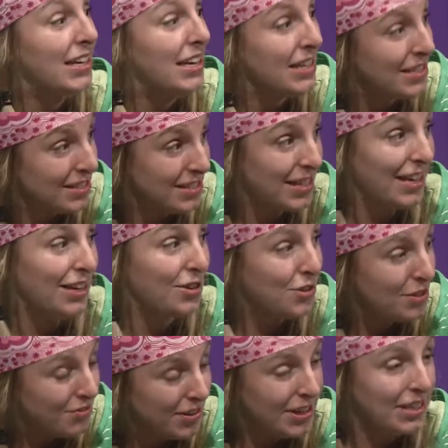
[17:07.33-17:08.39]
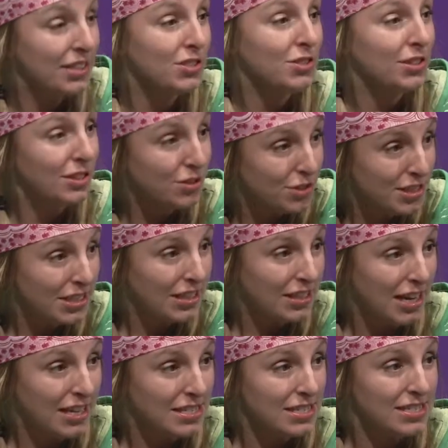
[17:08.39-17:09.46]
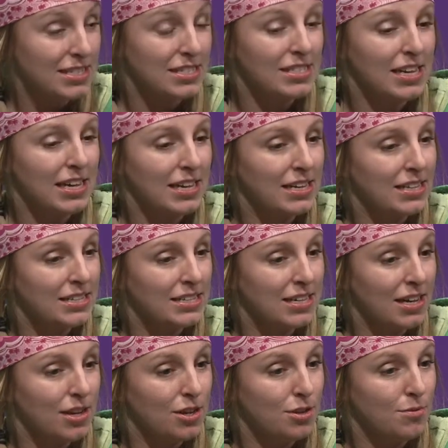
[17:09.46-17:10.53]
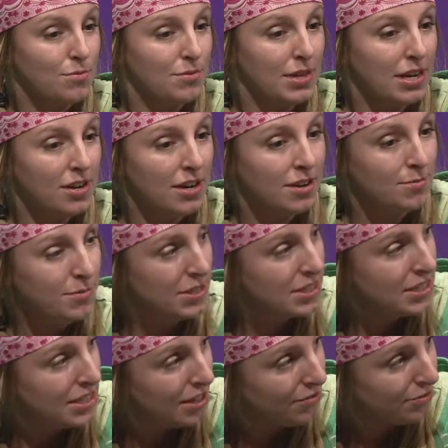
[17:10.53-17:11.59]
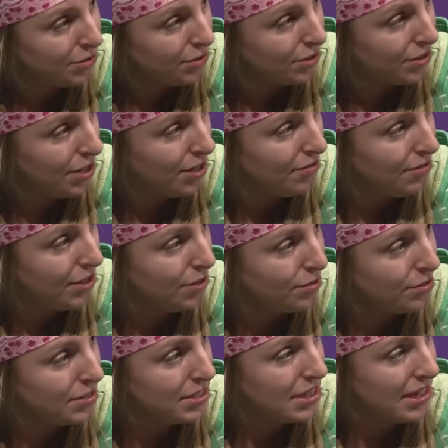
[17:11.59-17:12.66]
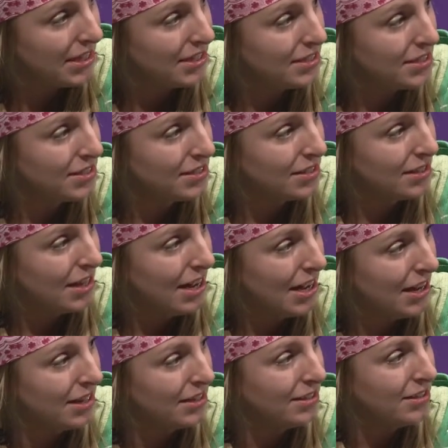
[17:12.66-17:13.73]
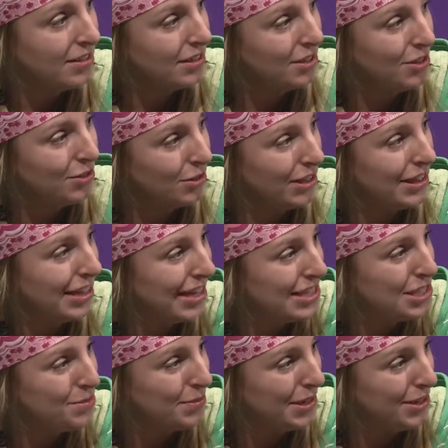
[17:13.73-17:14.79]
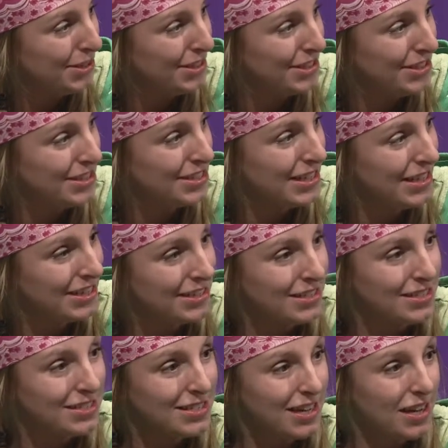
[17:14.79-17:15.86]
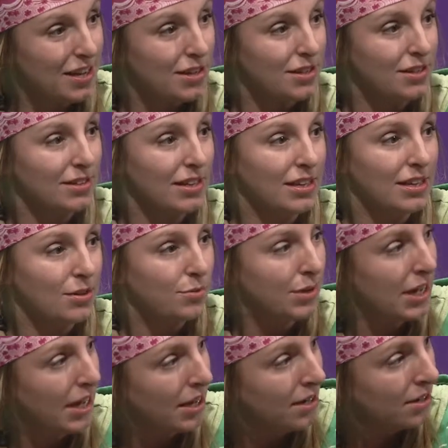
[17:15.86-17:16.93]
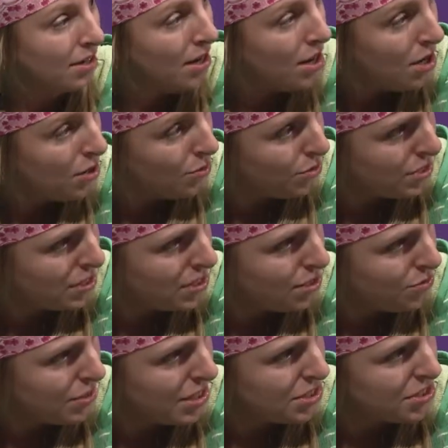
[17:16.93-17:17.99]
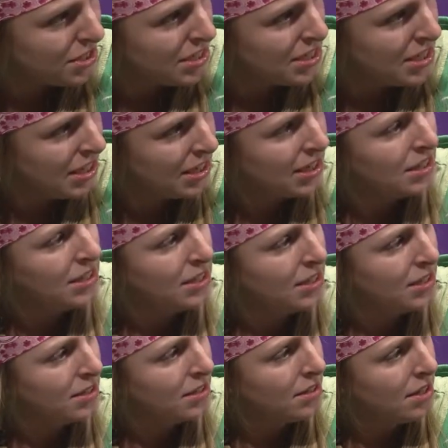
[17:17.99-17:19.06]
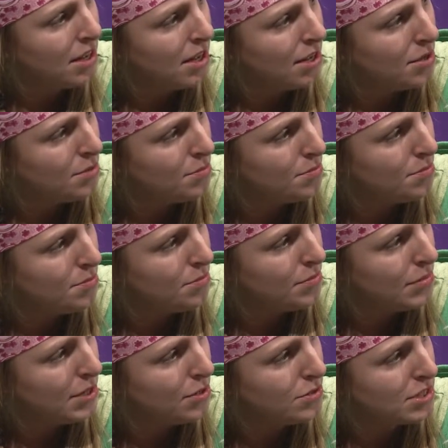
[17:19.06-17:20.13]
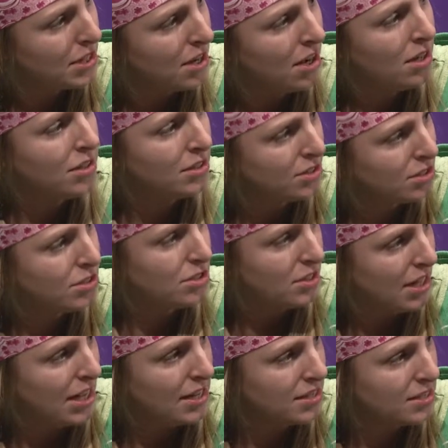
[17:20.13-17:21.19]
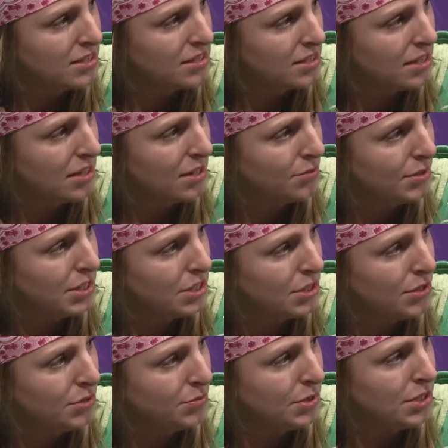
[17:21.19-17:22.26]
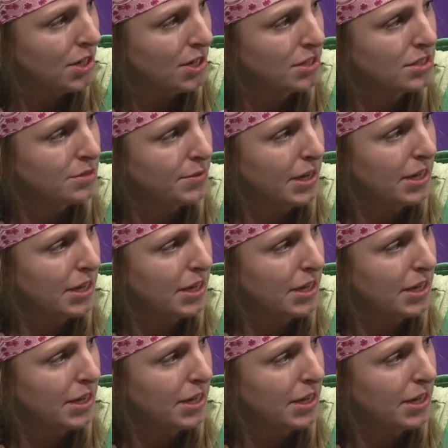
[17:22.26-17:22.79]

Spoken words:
Yes, I go to the financial literacy classes, and there have been several of those that had, you know, like guest speakers, and like we had, wasn't the Western Kentucky, there was a college class that I went to, and we talked about